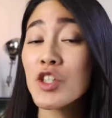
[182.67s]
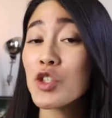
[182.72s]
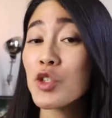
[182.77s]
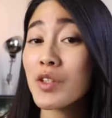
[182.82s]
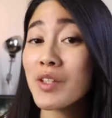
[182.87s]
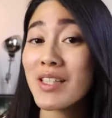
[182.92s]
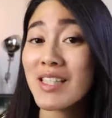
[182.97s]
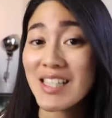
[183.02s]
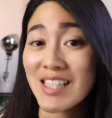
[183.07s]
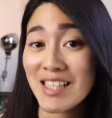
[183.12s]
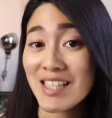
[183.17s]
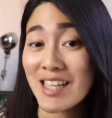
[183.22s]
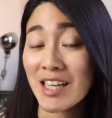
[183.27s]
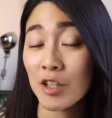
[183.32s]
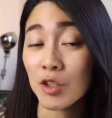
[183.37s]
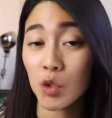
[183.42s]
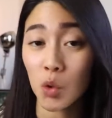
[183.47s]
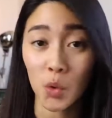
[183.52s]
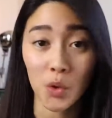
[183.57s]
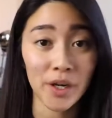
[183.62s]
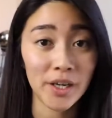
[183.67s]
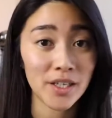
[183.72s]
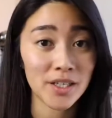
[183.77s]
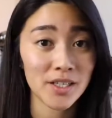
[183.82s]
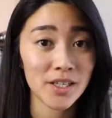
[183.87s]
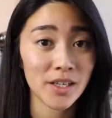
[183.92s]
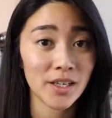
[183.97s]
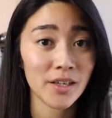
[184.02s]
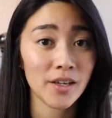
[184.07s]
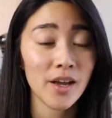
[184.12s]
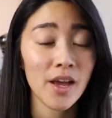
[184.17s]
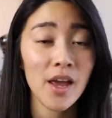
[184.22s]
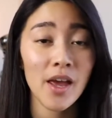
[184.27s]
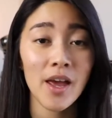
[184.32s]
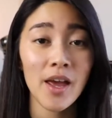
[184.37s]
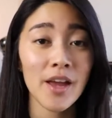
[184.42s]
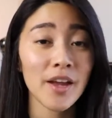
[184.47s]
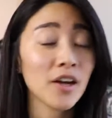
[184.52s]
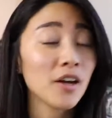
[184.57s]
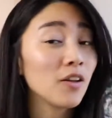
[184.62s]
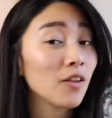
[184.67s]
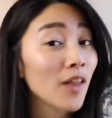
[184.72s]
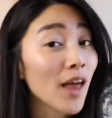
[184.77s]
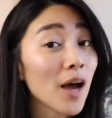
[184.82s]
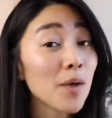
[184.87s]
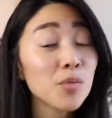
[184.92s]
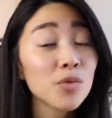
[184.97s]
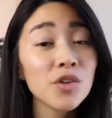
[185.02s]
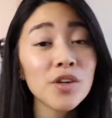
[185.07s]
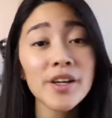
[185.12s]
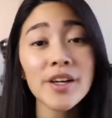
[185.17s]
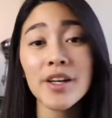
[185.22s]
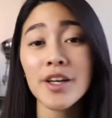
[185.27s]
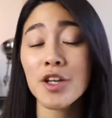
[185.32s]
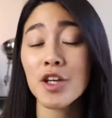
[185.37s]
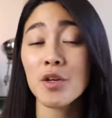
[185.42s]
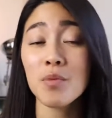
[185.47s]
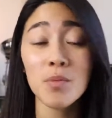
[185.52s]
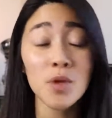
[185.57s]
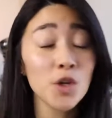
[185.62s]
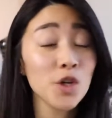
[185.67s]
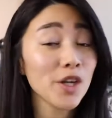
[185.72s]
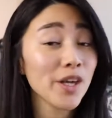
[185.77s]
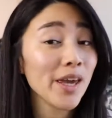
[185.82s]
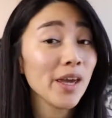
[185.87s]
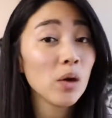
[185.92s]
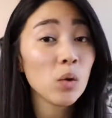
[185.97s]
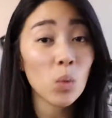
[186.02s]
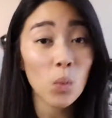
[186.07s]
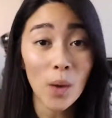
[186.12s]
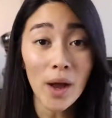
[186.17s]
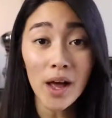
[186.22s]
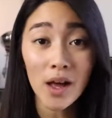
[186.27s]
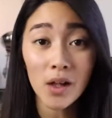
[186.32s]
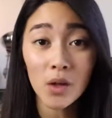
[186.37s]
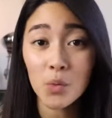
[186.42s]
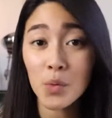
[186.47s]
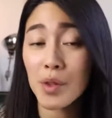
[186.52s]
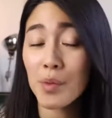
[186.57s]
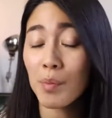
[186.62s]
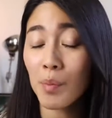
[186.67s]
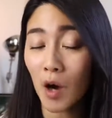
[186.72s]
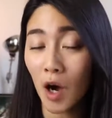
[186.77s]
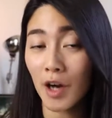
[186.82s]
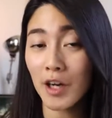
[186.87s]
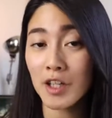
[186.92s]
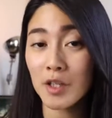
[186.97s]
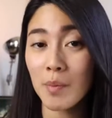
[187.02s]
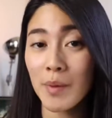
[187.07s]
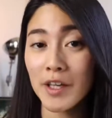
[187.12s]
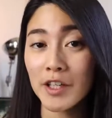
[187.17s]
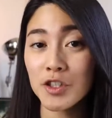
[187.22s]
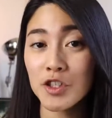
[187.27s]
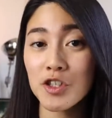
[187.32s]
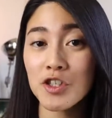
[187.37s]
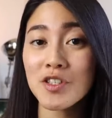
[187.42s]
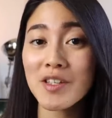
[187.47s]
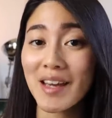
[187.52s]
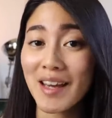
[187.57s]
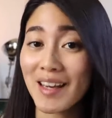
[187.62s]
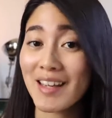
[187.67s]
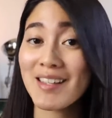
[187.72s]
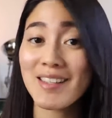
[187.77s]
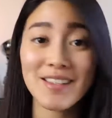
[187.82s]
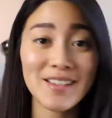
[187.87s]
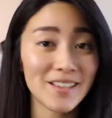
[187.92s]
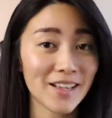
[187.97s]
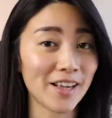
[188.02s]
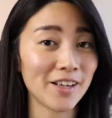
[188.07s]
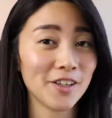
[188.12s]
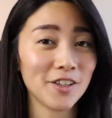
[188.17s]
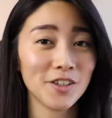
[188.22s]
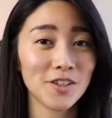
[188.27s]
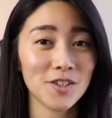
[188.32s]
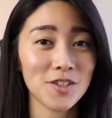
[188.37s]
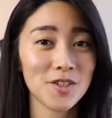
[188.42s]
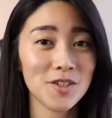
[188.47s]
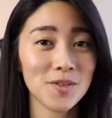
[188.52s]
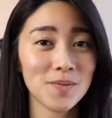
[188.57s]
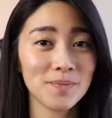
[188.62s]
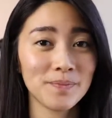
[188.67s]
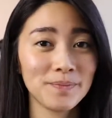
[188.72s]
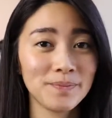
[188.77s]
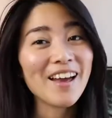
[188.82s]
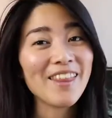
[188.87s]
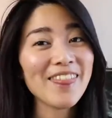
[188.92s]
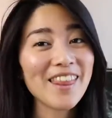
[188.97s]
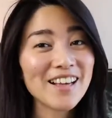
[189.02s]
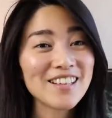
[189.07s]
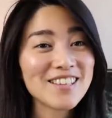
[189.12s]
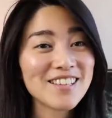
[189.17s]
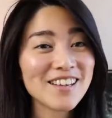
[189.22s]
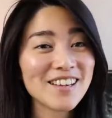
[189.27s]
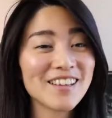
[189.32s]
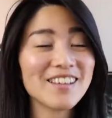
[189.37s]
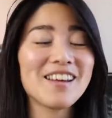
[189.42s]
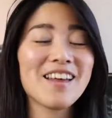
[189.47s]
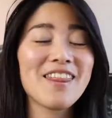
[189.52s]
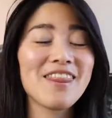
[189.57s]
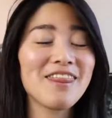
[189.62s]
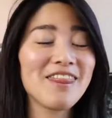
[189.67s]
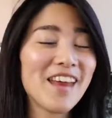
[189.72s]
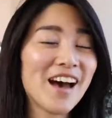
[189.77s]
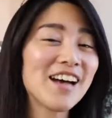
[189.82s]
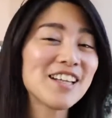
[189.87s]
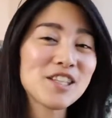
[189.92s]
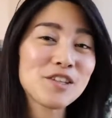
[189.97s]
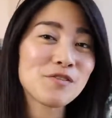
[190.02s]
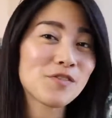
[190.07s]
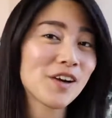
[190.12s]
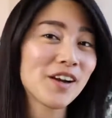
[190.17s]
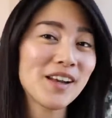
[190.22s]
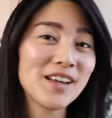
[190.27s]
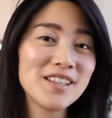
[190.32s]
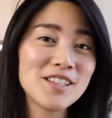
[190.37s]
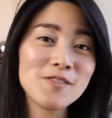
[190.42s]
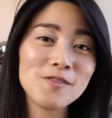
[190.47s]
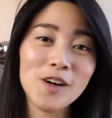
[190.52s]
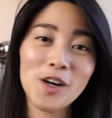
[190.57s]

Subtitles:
visually detailed oriented and collaborate and communicate well with product managers and designers. And that's it, that's front-end